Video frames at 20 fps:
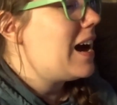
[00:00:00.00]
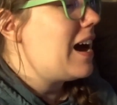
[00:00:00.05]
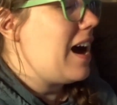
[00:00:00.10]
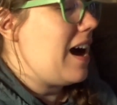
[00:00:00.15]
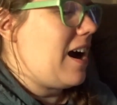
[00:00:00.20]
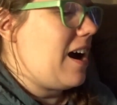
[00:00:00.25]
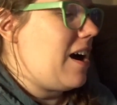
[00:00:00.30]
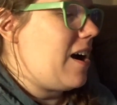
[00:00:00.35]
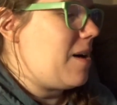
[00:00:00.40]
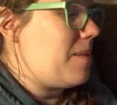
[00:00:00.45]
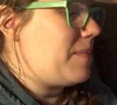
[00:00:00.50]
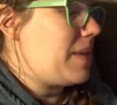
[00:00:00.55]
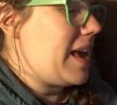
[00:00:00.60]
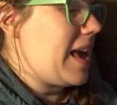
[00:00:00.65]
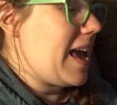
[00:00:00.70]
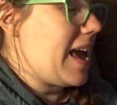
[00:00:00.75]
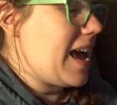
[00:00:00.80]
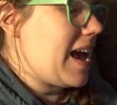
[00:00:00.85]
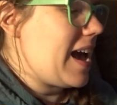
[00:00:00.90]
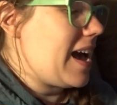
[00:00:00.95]
Um,
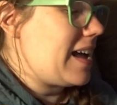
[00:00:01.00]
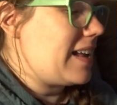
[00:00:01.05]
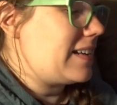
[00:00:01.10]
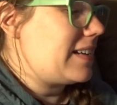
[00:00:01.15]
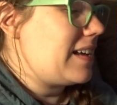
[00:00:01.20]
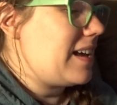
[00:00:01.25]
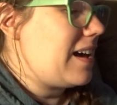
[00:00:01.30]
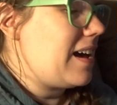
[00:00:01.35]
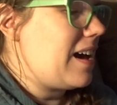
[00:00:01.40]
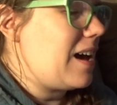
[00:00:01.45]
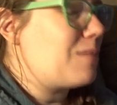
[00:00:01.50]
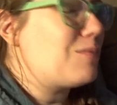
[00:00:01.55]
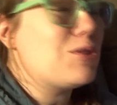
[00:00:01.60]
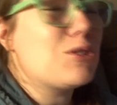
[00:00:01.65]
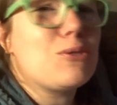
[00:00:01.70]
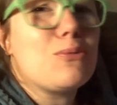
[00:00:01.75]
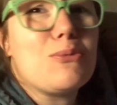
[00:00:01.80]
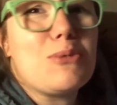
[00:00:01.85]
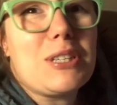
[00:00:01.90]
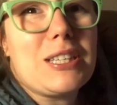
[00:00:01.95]
and I'm
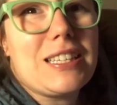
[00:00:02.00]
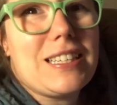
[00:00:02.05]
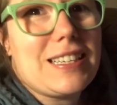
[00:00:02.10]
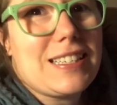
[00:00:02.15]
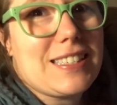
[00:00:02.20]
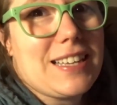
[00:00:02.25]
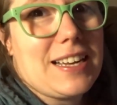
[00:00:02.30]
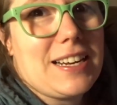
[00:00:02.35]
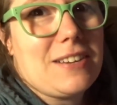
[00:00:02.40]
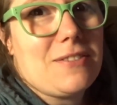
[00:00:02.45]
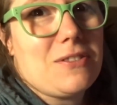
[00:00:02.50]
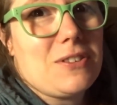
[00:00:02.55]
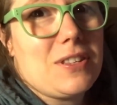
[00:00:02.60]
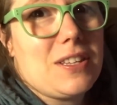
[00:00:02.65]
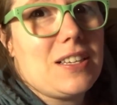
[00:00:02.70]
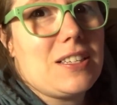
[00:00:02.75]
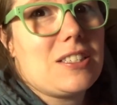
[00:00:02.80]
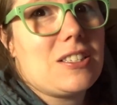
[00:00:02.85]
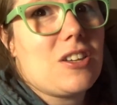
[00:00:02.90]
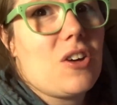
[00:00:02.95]
just really excited for this.